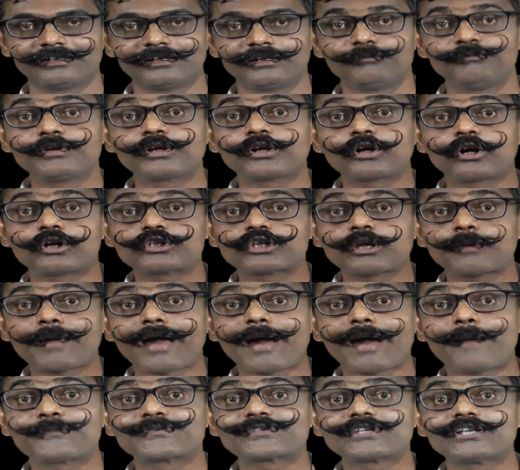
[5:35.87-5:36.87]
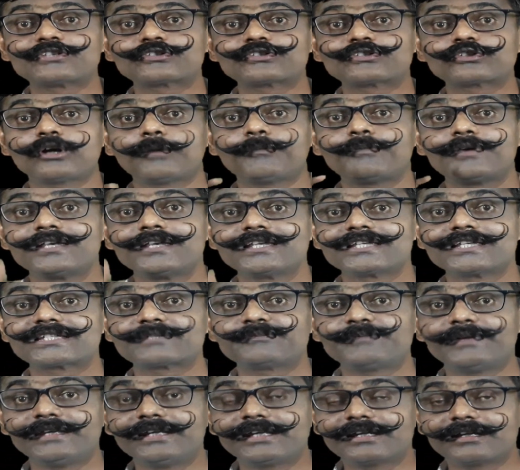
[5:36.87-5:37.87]
because of absence of
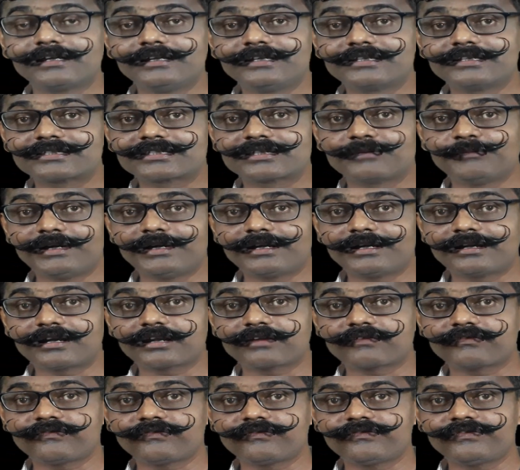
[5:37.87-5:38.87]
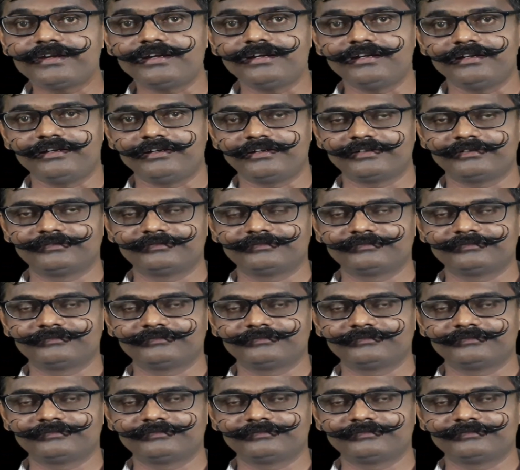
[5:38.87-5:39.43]
spherically symmetric field.